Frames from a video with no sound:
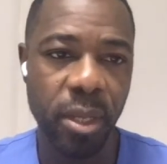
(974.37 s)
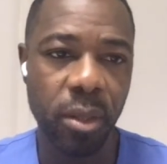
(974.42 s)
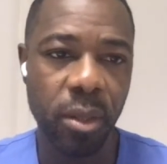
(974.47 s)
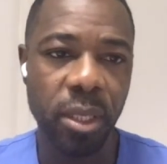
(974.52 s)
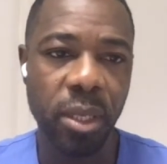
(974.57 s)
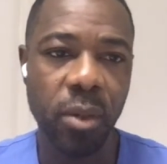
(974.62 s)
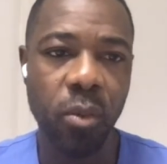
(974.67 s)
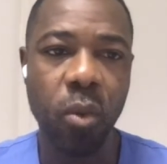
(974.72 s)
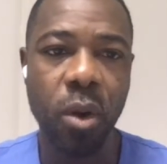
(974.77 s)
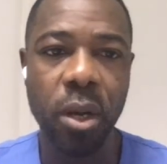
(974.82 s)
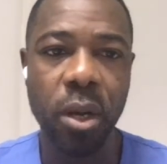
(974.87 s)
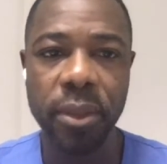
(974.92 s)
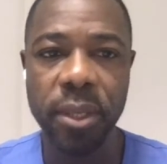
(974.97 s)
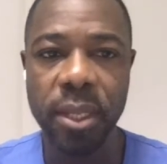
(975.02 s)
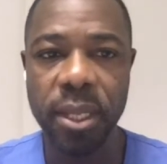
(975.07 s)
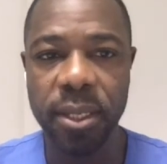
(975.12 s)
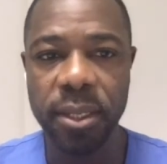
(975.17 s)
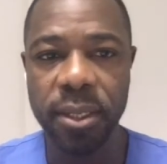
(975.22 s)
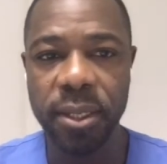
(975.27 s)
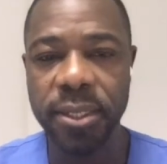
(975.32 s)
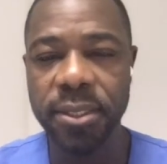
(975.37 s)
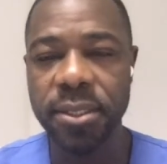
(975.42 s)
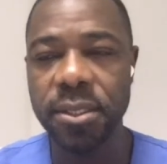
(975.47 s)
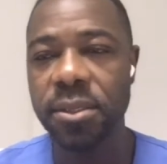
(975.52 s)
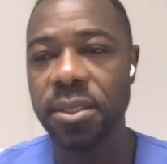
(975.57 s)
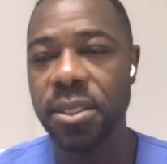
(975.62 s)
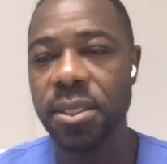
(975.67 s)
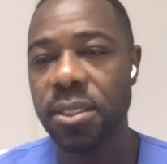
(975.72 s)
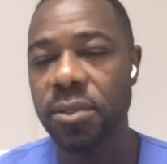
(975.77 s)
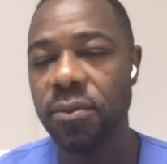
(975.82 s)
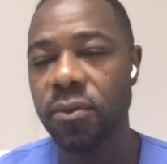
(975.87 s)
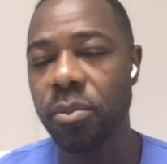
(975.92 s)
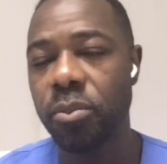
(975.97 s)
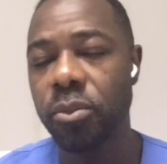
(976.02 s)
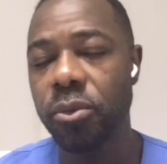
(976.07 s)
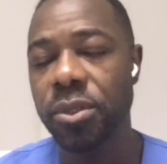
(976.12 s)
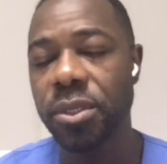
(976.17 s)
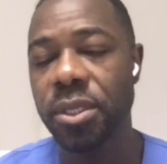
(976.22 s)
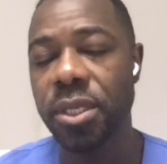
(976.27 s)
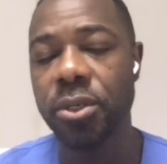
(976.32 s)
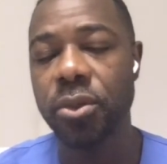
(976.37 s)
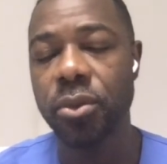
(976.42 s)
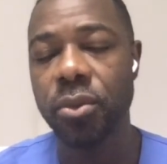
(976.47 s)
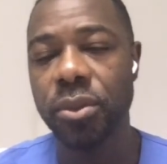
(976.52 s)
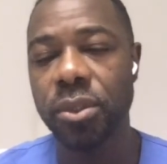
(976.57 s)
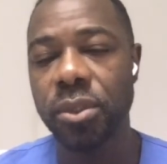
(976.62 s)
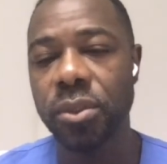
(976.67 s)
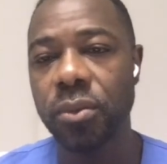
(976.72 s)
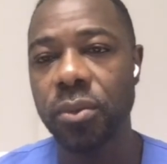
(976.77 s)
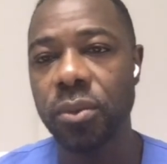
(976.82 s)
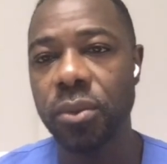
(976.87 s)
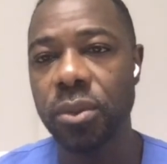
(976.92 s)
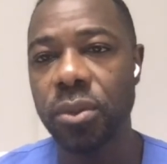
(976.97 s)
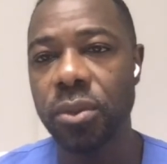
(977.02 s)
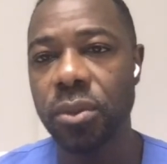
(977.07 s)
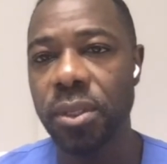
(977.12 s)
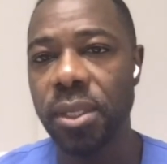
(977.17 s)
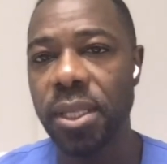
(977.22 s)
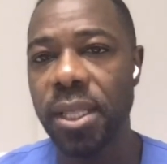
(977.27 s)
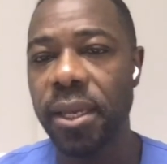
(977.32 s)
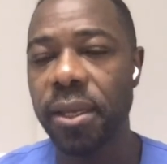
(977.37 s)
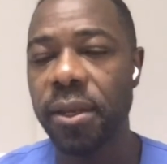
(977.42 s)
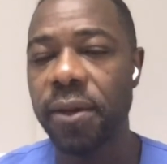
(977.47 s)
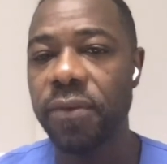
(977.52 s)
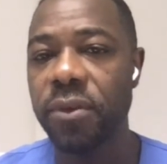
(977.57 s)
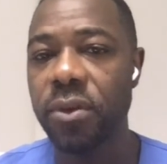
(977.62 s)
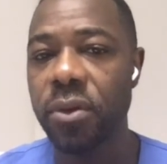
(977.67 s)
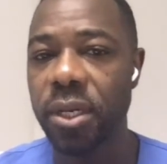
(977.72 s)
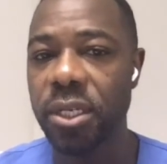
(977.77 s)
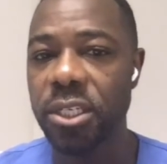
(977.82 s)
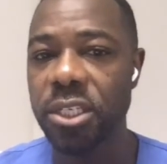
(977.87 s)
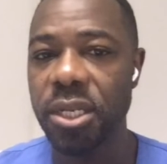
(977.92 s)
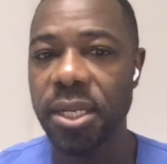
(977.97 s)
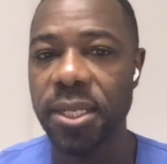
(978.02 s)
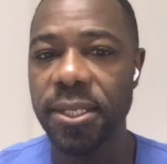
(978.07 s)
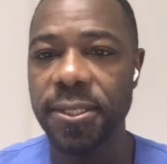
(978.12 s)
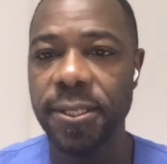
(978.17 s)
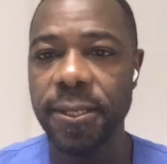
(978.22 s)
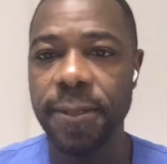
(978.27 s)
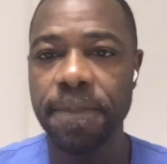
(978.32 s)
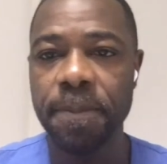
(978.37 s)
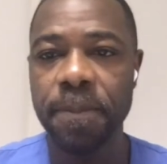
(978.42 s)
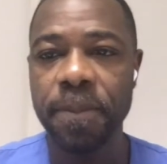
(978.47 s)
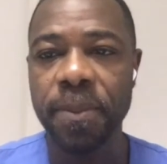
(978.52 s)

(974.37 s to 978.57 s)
Only one unsuccessful procedure due to the lack of coaxiality,